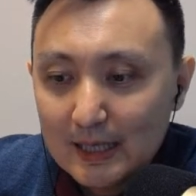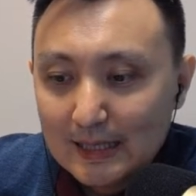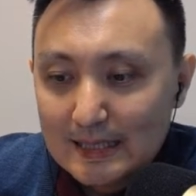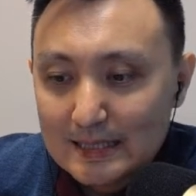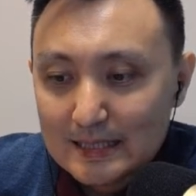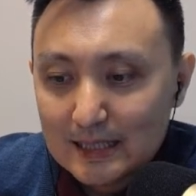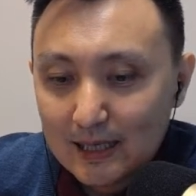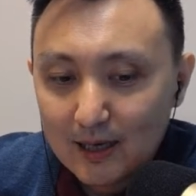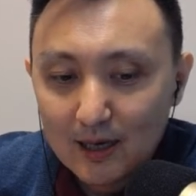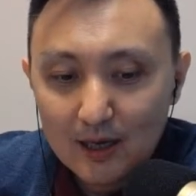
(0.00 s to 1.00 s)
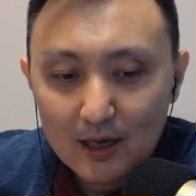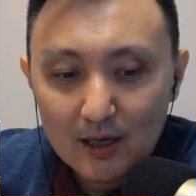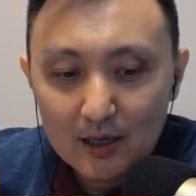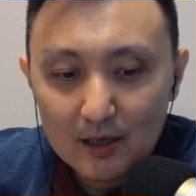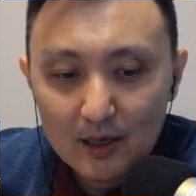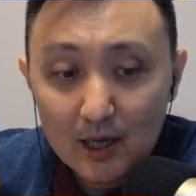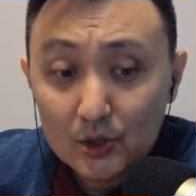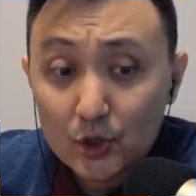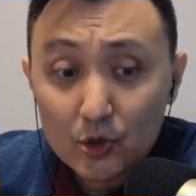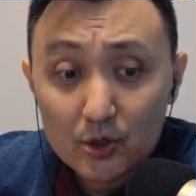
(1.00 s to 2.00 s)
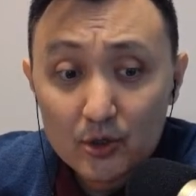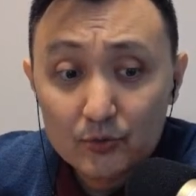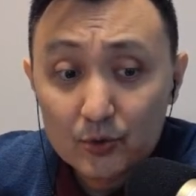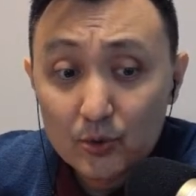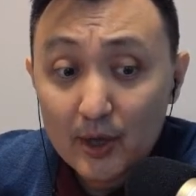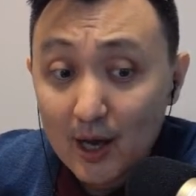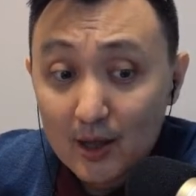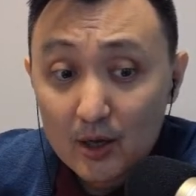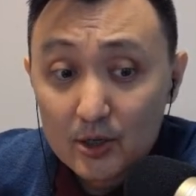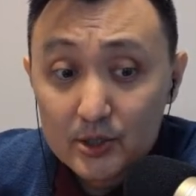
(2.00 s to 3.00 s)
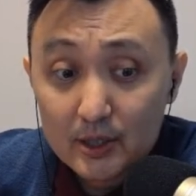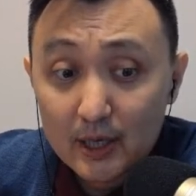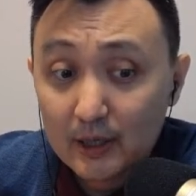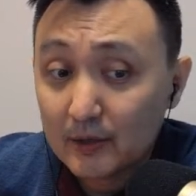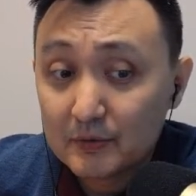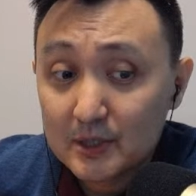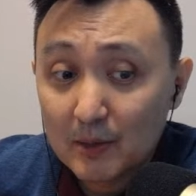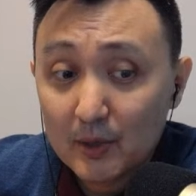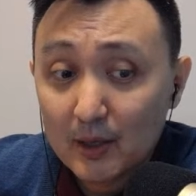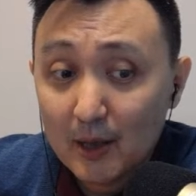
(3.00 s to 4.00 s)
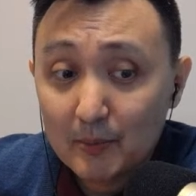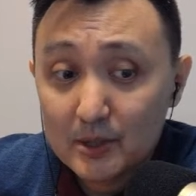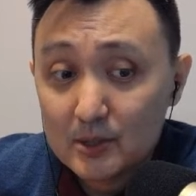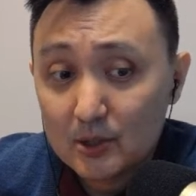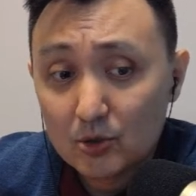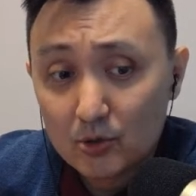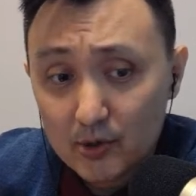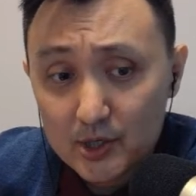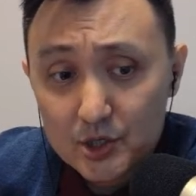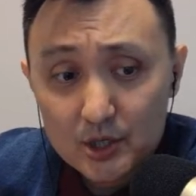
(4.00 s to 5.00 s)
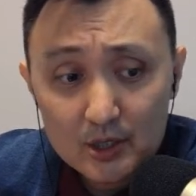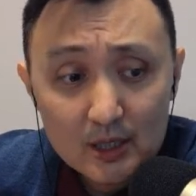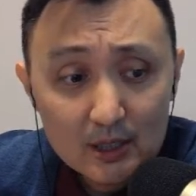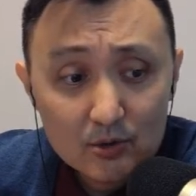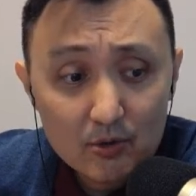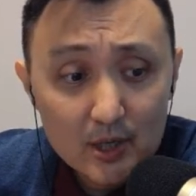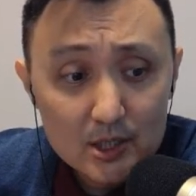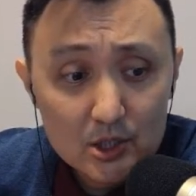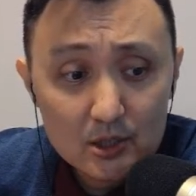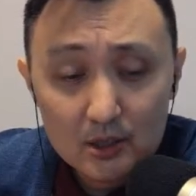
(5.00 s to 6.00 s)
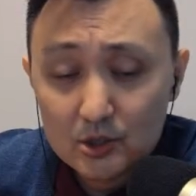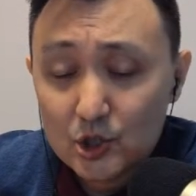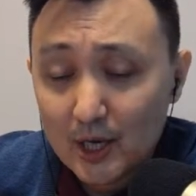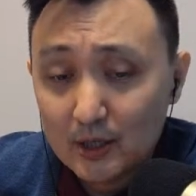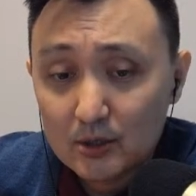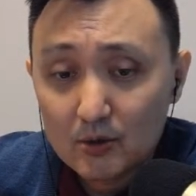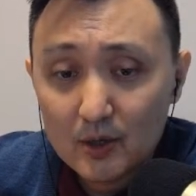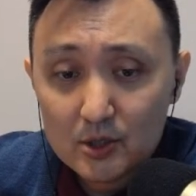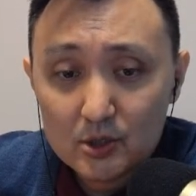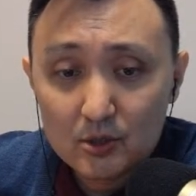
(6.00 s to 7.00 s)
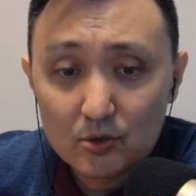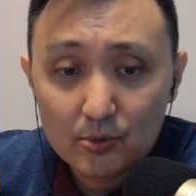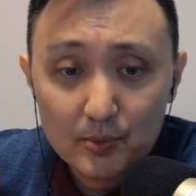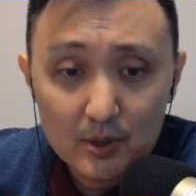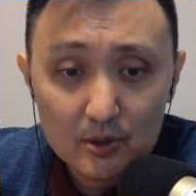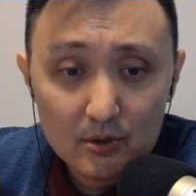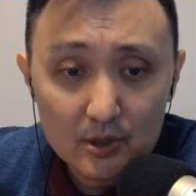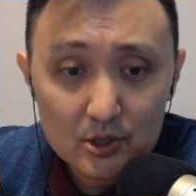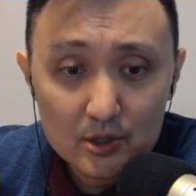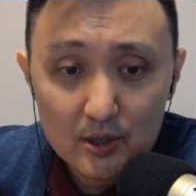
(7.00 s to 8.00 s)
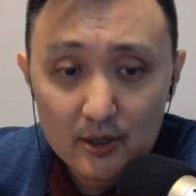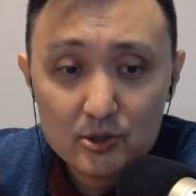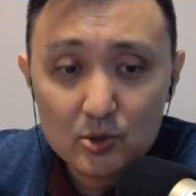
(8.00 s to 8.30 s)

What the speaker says: is alternative to the others. And if something happens in Eurasian direction, in China direction, European direction, there's